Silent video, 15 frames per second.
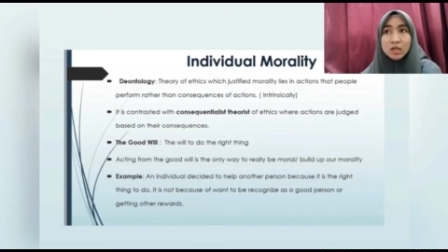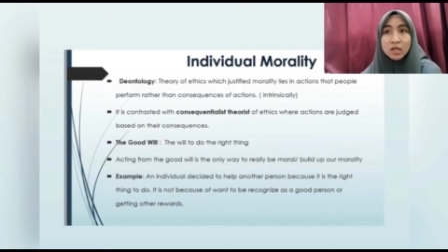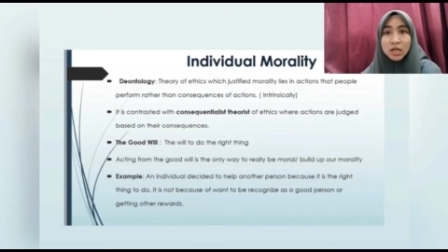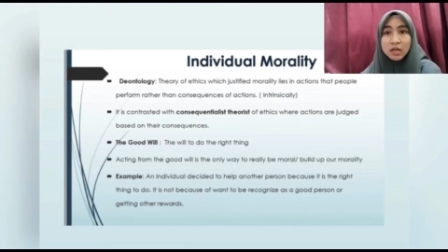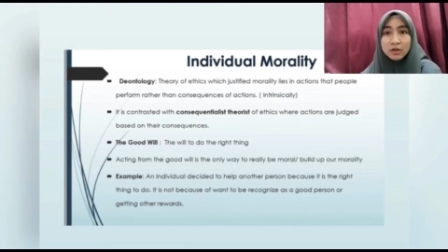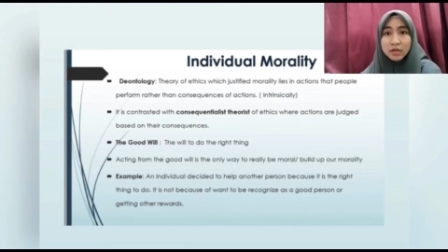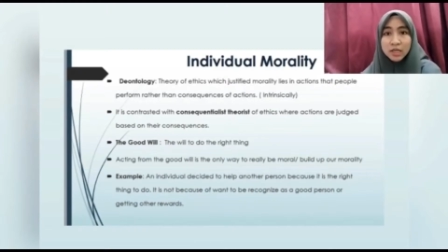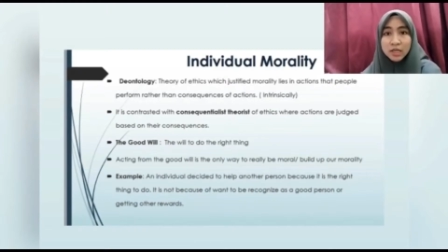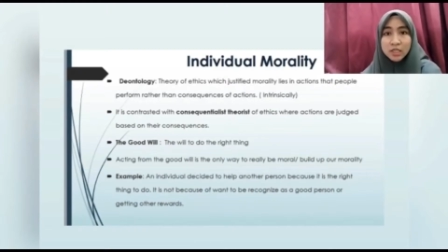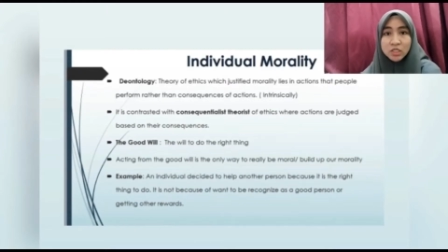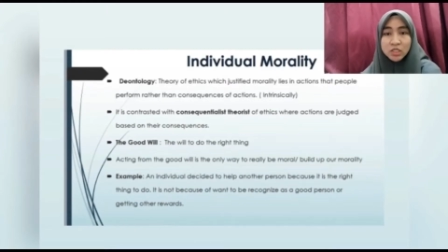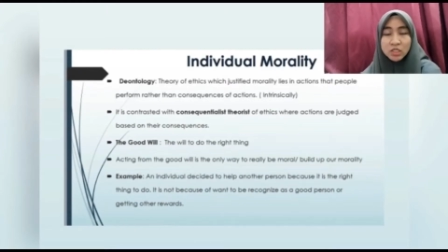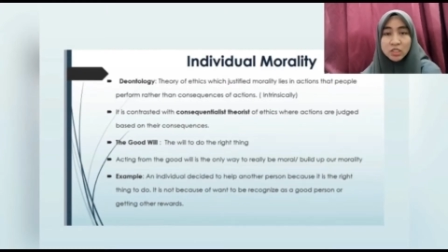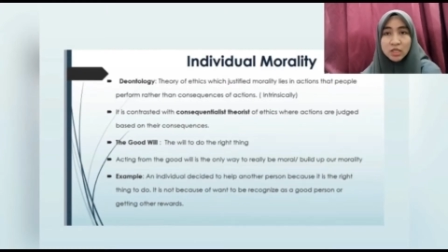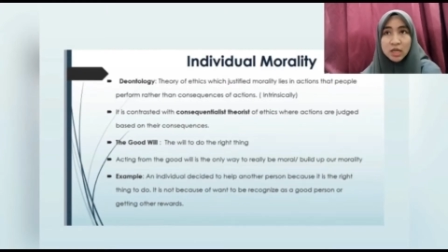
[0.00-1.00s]

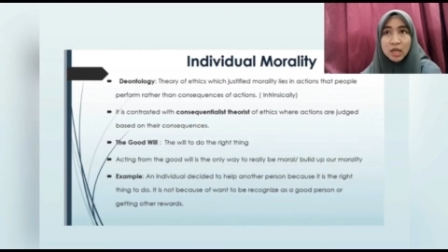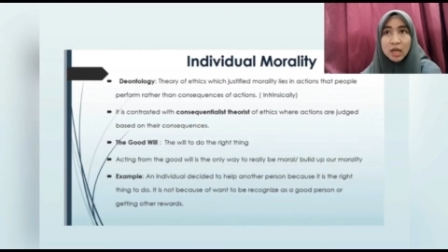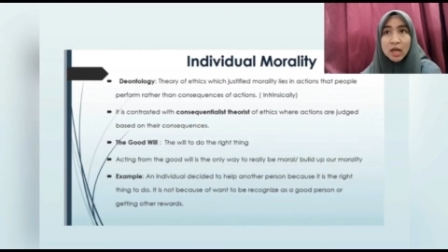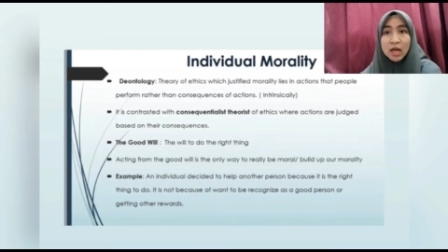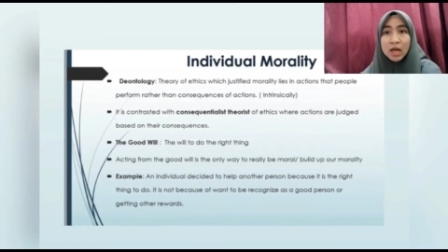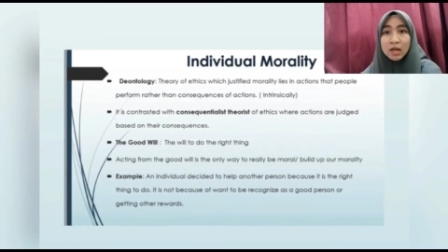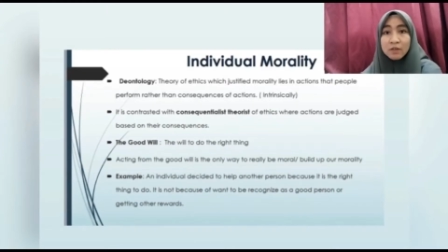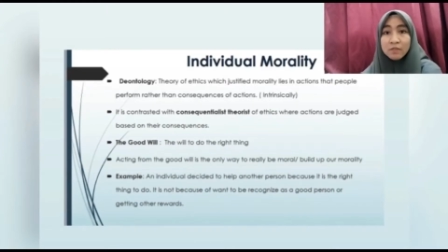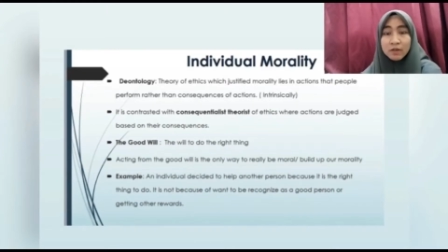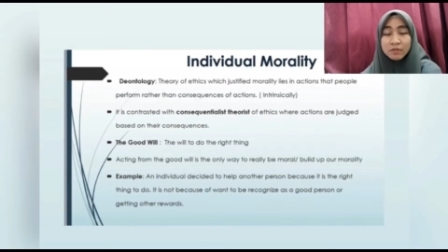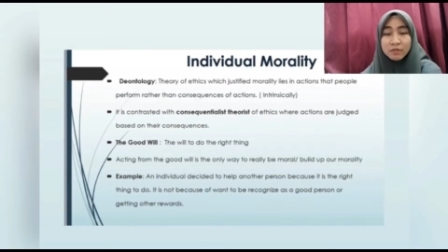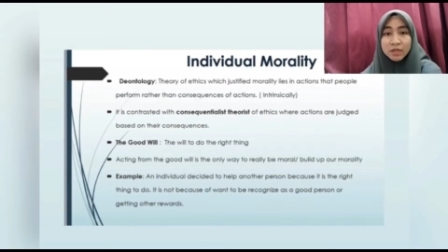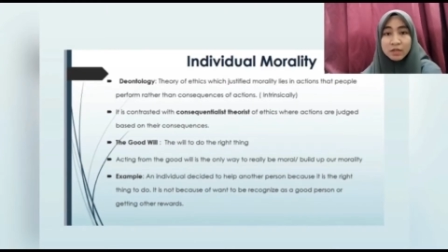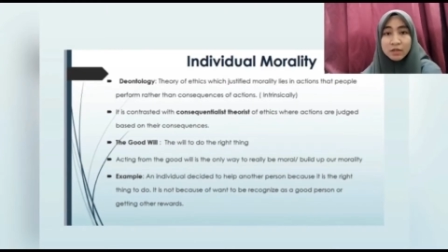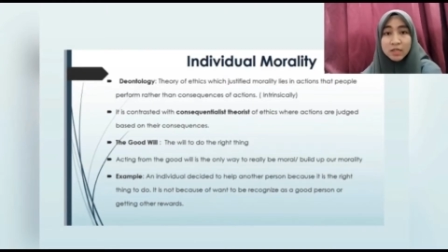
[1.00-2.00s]
courage.
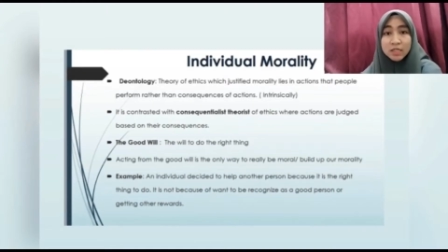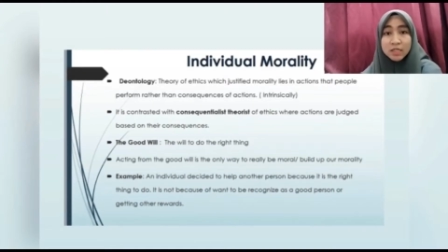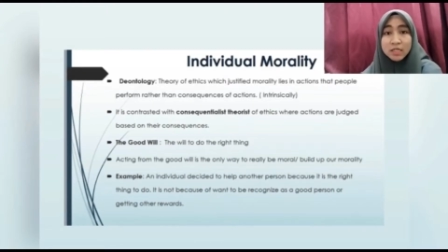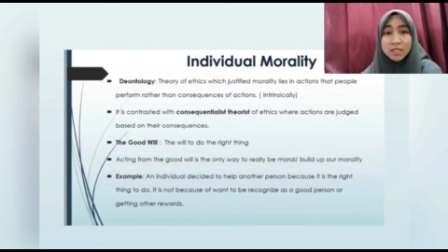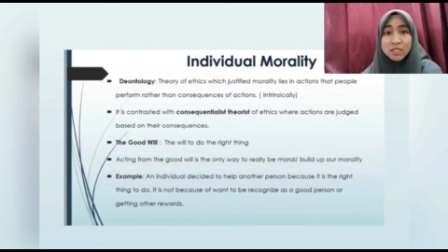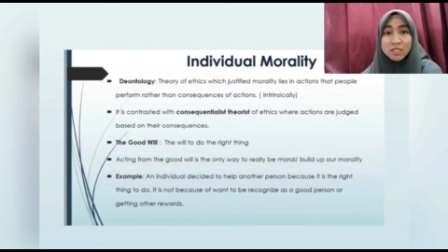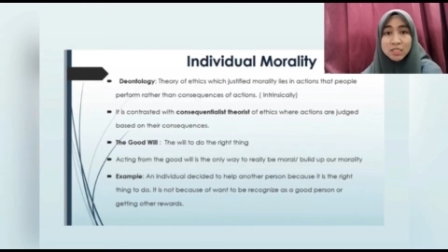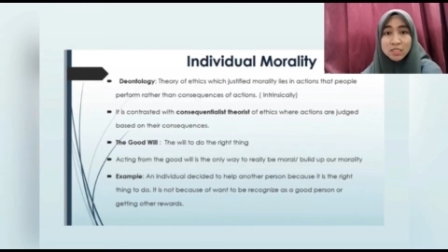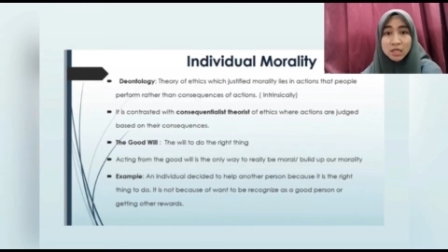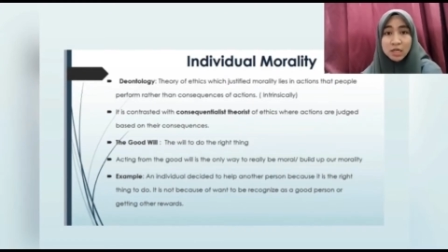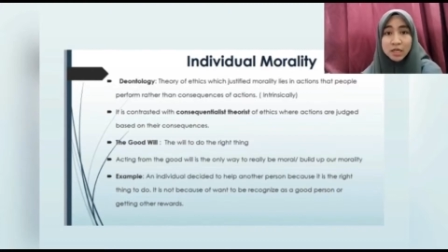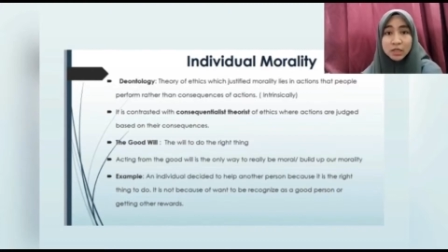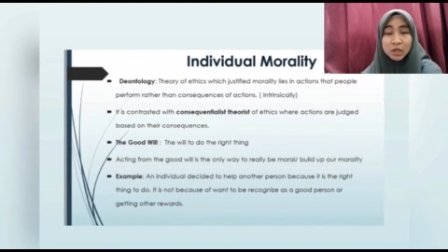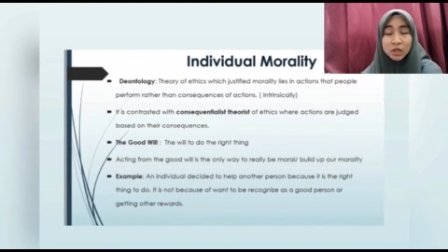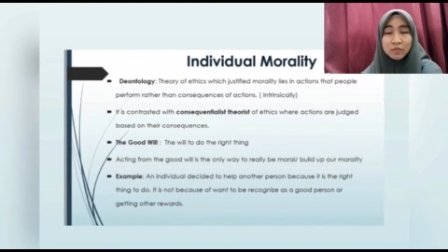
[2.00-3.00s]
However, these
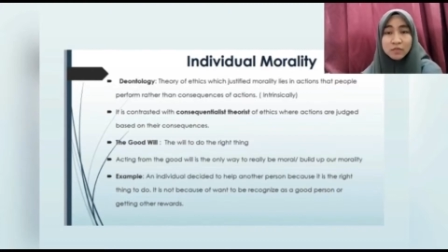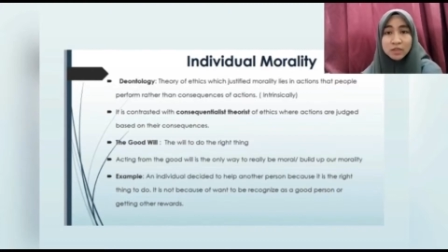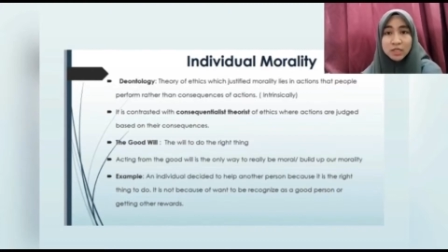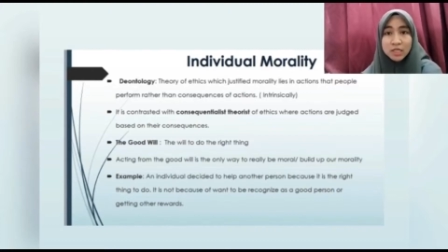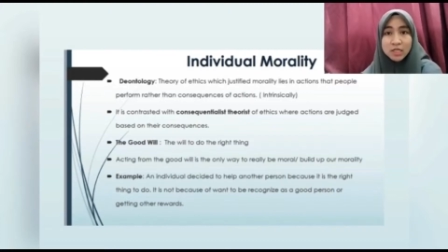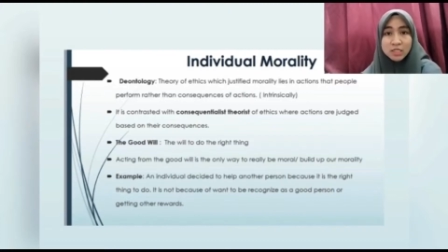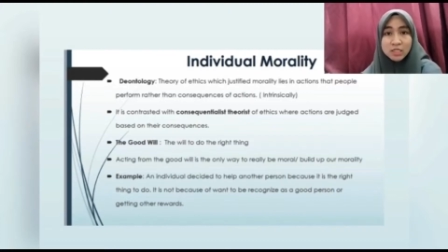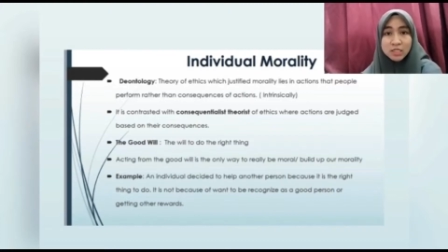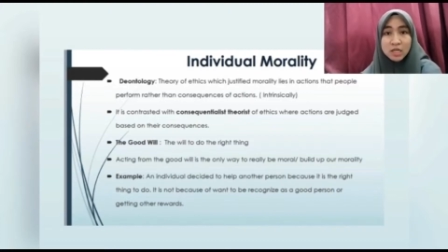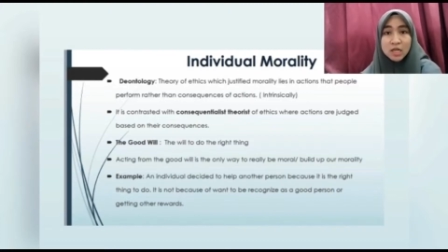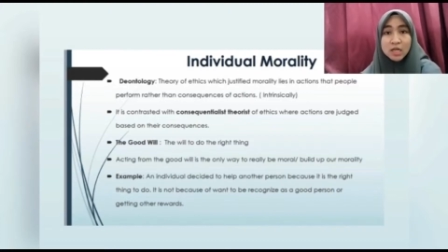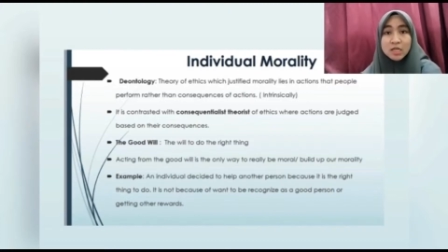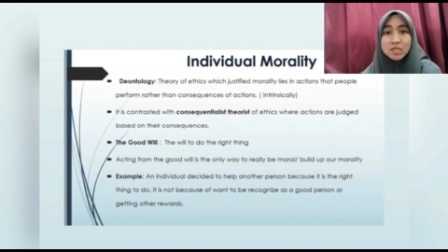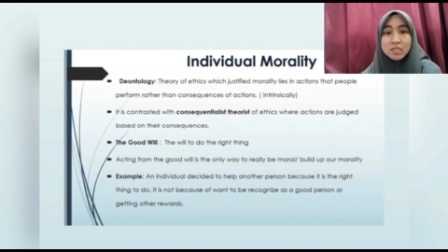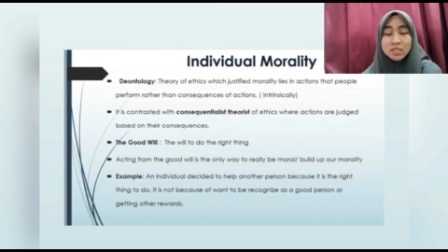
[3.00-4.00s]
kind of things
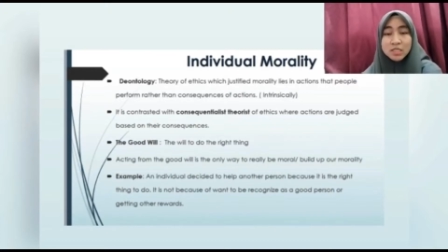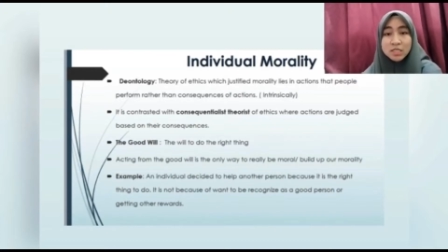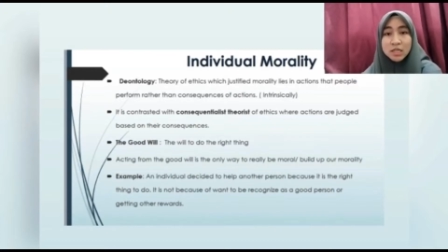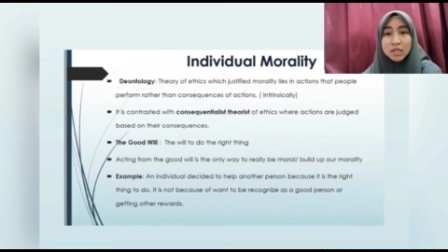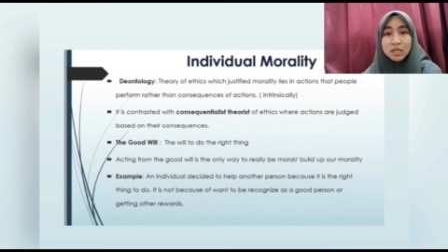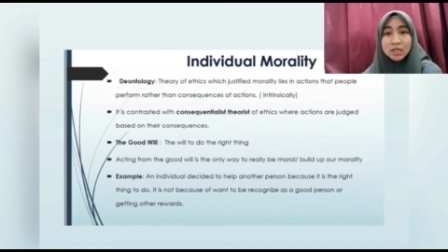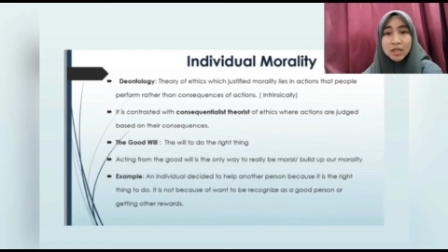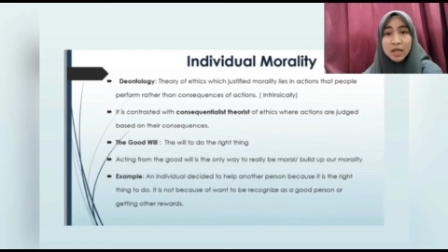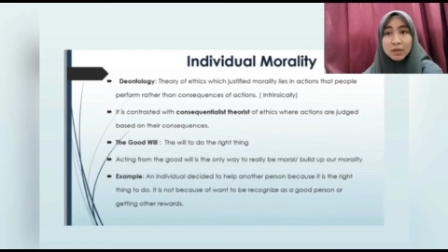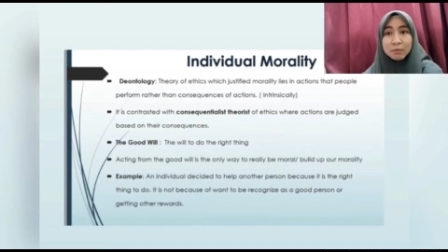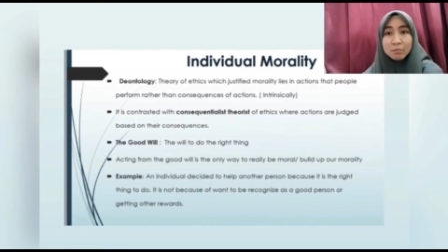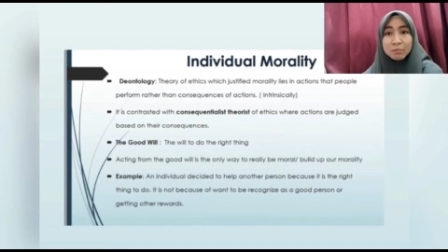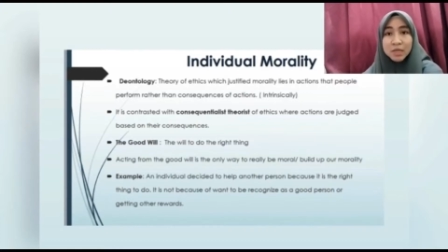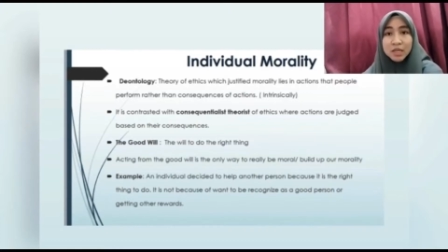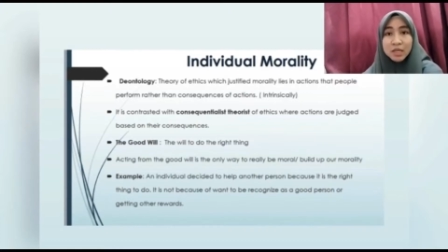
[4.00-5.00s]
still
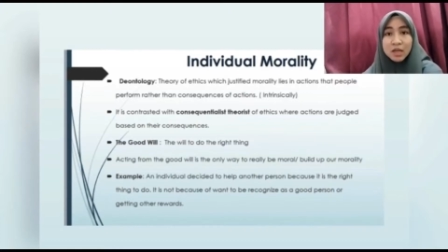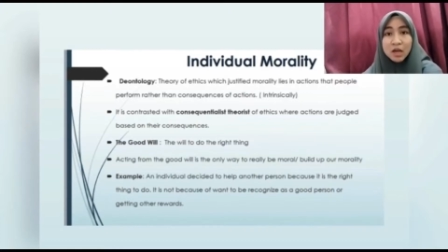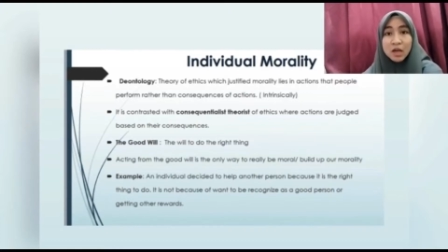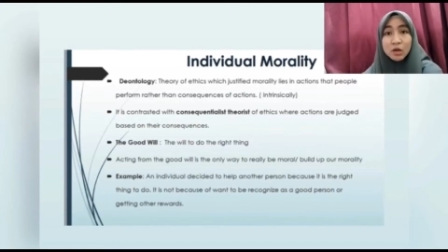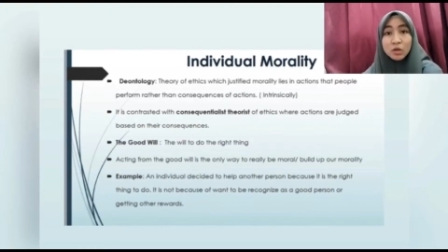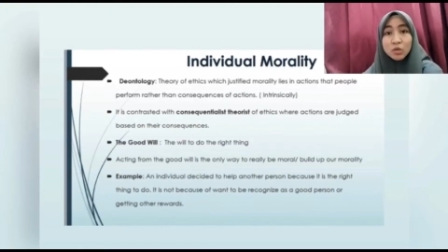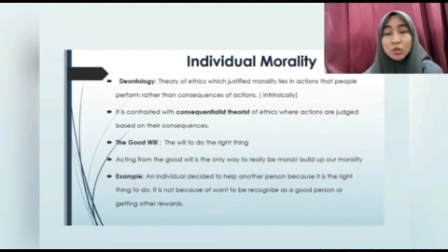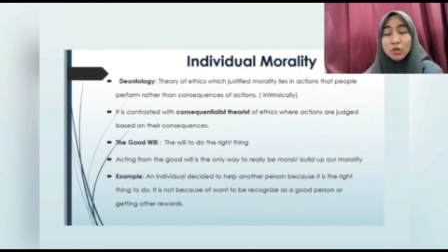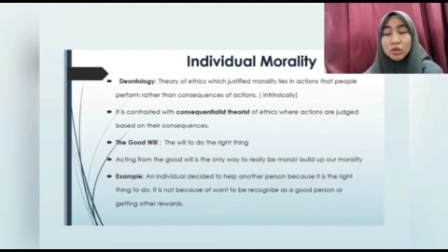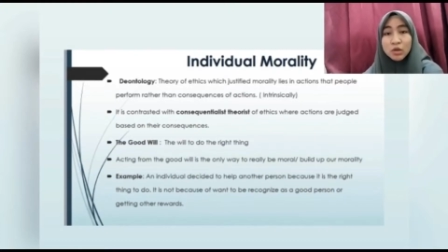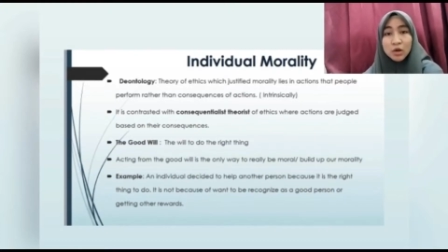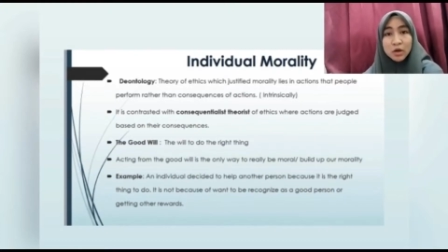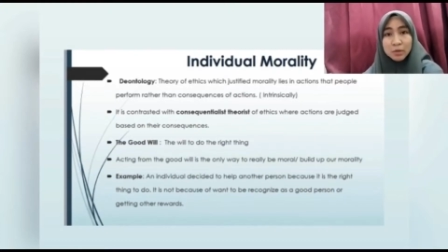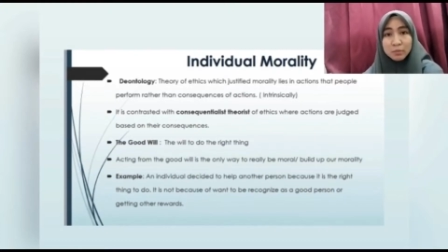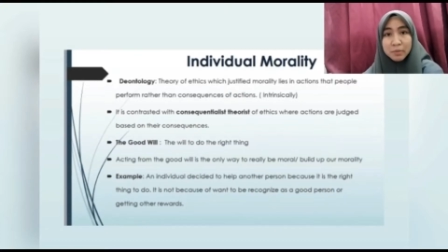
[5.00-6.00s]
can be good
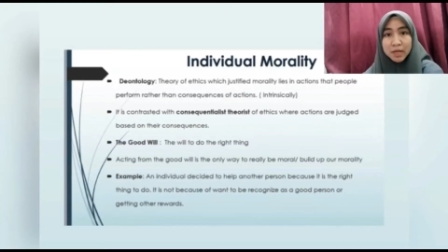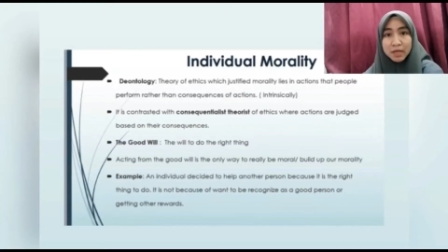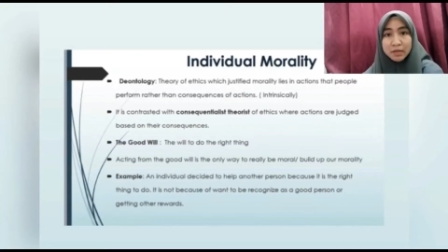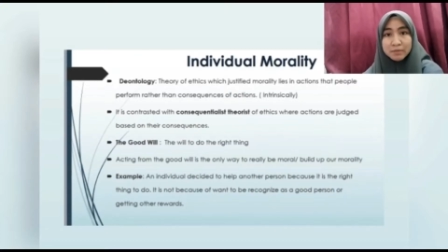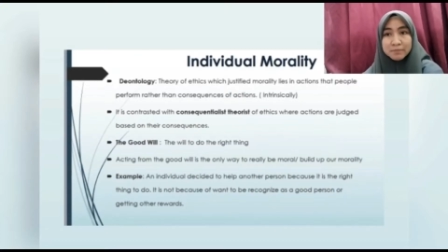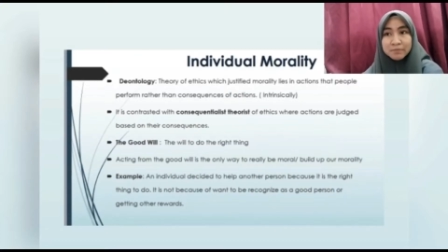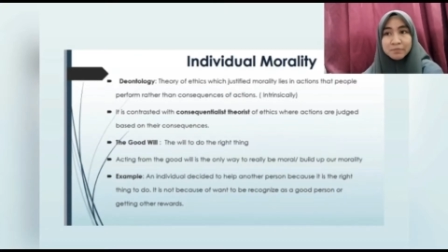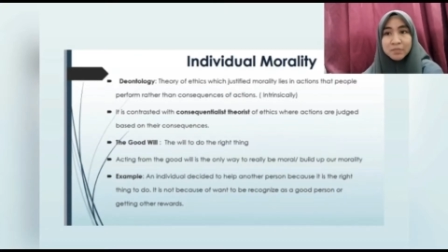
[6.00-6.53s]
or bad.